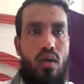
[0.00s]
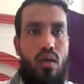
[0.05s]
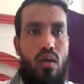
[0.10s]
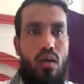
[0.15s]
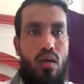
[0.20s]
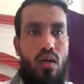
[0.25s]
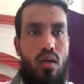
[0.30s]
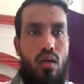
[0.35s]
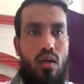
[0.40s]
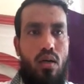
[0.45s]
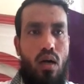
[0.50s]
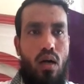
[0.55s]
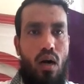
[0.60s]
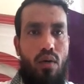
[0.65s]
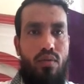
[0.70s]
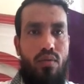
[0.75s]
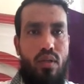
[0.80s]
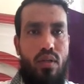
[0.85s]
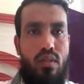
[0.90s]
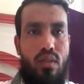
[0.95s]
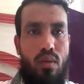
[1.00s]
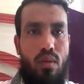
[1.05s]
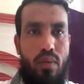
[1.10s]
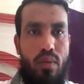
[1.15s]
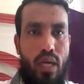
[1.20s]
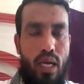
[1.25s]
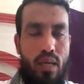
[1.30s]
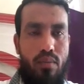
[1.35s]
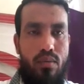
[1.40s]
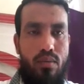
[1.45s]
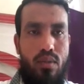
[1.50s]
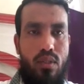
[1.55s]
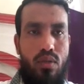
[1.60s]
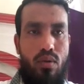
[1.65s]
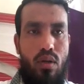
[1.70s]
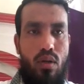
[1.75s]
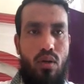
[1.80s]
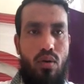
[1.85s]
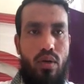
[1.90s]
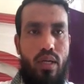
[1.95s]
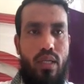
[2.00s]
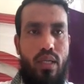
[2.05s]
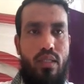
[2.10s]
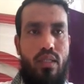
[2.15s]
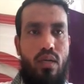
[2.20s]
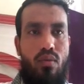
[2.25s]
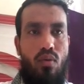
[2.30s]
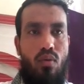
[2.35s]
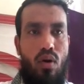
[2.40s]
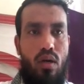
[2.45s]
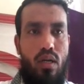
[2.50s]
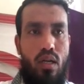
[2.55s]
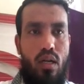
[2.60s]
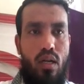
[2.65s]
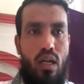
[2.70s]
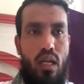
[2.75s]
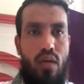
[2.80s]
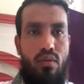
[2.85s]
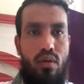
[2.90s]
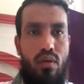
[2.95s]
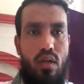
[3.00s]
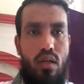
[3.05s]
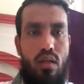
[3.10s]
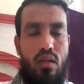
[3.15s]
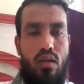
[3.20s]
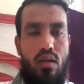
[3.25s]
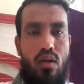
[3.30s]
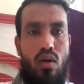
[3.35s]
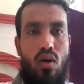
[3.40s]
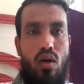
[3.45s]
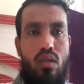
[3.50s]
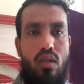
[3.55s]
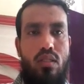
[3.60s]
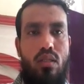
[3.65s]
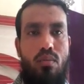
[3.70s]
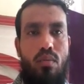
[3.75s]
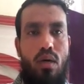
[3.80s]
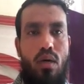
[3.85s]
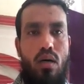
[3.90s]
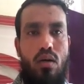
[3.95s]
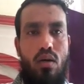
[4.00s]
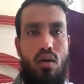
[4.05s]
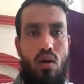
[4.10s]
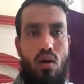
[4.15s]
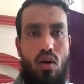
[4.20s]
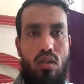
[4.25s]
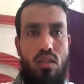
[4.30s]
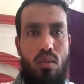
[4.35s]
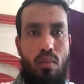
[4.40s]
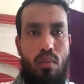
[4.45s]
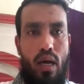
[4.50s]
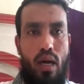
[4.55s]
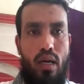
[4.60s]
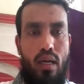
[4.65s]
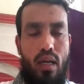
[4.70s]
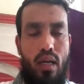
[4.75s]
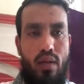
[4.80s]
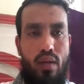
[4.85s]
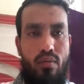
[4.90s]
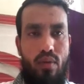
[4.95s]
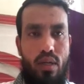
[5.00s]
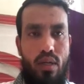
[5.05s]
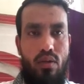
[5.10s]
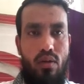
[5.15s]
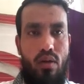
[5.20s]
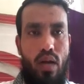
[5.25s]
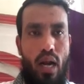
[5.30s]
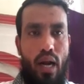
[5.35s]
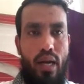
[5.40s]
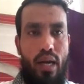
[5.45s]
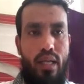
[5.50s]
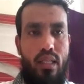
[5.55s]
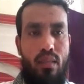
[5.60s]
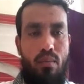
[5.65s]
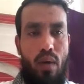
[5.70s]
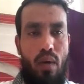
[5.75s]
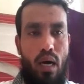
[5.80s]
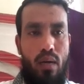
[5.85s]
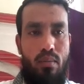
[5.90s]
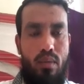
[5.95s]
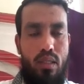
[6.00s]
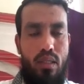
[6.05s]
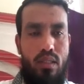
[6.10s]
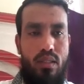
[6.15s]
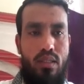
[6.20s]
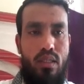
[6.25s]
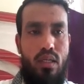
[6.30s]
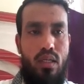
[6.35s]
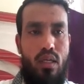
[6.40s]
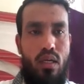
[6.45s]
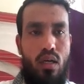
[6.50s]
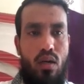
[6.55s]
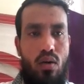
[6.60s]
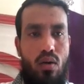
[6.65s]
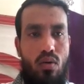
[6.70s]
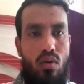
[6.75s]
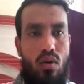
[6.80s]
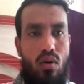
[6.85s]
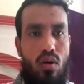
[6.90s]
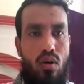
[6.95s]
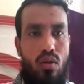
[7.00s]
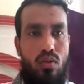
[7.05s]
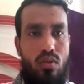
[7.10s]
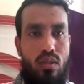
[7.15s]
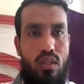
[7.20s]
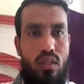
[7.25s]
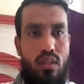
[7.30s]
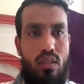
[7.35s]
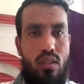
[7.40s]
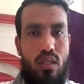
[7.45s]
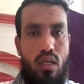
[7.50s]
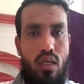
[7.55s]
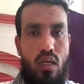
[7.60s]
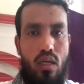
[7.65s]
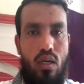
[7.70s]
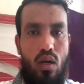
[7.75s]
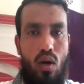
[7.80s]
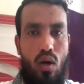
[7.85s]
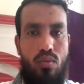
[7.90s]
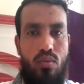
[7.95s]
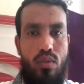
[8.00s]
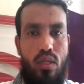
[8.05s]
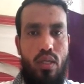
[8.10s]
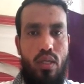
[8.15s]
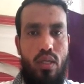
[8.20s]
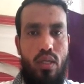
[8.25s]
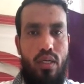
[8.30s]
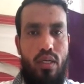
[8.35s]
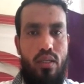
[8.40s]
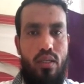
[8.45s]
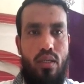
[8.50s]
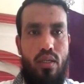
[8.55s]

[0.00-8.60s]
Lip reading: after some times you will notice the water level cross the mark line. When you are adding the marbles, you just observe here,